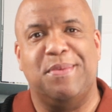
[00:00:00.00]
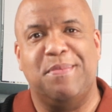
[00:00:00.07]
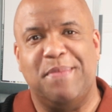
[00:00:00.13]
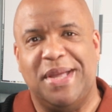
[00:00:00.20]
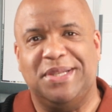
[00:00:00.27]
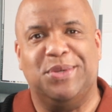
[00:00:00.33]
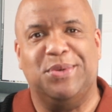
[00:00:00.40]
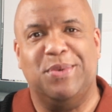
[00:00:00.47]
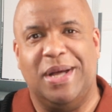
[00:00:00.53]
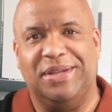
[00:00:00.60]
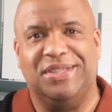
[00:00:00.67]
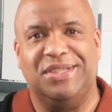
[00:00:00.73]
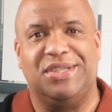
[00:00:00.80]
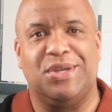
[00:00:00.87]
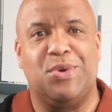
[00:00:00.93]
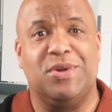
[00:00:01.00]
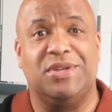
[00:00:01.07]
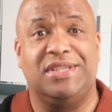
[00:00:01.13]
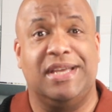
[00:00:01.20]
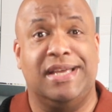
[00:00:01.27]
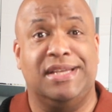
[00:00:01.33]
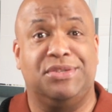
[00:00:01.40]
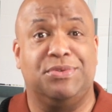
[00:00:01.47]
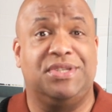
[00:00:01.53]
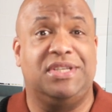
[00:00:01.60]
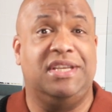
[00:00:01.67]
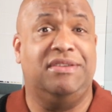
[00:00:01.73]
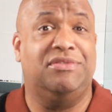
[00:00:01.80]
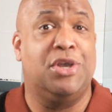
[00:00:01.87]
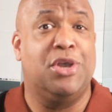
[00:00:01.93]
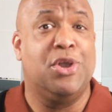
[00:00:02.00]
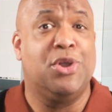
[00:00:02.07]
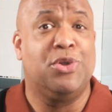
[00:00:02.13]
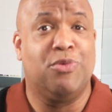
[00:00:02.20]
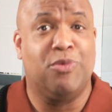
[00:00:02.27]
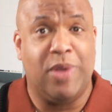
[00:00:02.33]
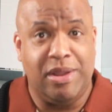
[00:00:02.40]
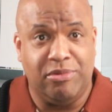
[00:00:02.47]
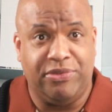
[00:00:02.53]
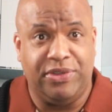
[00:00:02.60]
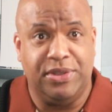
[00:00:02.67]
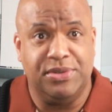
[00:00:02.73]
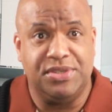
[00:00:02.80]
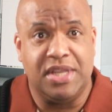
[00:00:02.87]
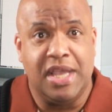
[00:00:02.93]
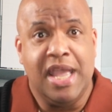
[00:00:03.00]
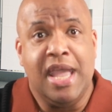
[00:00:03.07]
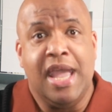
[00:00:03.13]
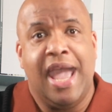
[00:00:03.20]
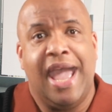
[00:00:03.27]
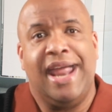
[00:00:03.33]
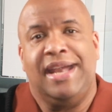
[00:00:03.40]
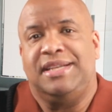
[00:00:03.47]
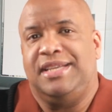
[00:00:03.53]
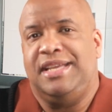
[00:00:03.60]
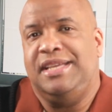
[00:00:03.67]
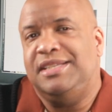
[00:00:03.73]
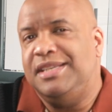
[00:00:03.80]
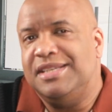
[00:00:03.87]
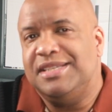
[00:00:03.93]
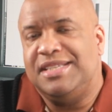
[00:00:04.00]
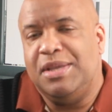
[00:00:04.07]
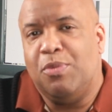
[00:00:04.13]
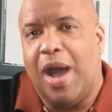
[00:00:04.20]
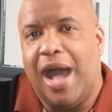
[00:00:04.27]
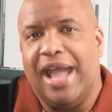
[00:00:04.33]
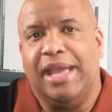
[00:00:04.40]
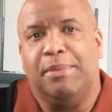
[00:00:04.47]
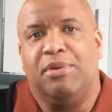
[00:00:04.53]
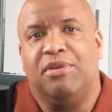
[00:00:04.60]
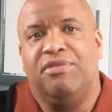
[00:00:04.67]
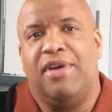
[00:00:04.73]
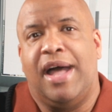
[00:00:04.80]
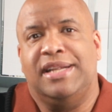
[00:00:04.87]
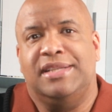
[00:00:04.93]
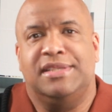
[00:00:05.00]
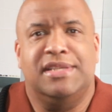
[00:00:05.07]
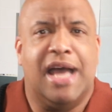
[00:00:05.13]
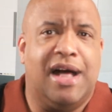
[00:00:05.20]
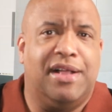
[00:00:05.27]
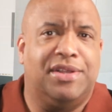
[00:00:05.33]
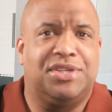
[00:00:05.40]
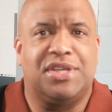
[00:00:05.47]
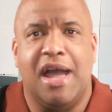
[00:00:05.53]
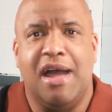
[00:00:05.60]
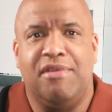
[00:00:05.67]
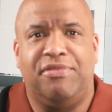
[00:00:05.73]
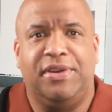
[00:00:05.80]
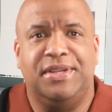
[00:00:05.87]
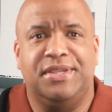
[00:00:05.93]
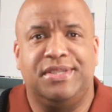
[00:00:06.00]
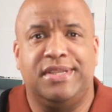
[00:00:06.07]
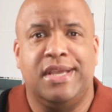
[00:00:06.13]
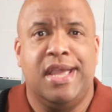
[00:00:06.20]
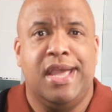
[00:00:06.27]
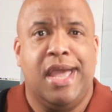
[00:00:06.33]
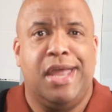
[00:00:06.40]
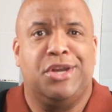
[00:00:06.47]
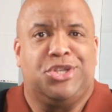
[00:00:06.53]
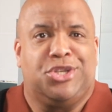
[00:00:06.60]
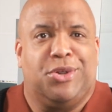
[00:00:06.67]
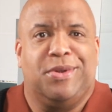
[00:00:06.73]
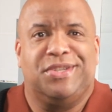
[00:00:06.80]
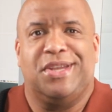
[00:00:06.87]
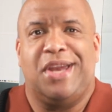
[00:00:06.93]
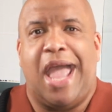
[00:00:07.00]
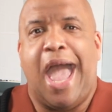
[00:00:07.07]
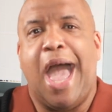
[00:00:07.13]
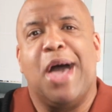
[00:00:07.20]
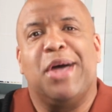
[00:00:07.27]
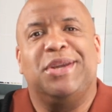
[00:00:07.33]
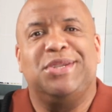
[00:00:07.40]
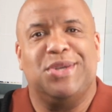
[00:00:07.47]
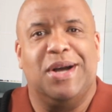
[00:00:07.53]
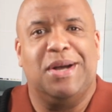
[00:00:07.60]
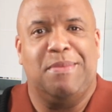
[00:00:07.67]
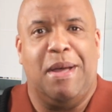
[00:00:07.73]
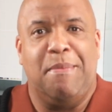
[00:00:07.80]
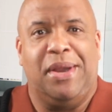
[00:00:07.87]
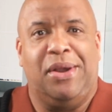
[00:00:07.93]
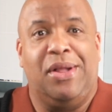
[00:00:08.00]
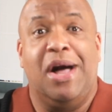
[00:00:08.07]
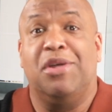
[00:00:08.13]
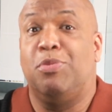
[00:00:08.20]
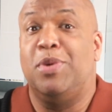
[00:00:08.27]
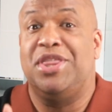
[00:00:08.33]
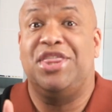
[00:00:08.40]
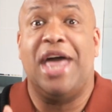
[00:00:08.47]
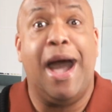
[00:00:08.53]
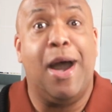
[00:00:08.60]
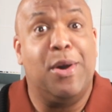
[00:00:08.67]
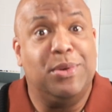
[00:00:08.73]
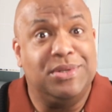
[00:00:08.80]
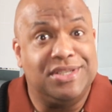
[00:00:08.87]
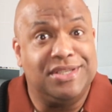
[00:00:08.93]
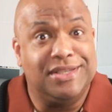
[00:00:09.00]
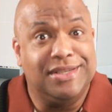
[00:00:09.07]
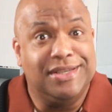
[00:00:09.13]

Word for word: mental wellness. The course has received great reviews, and it's easy to see why. It provides knowledge, confidence, and assurance on how to talk about mental health without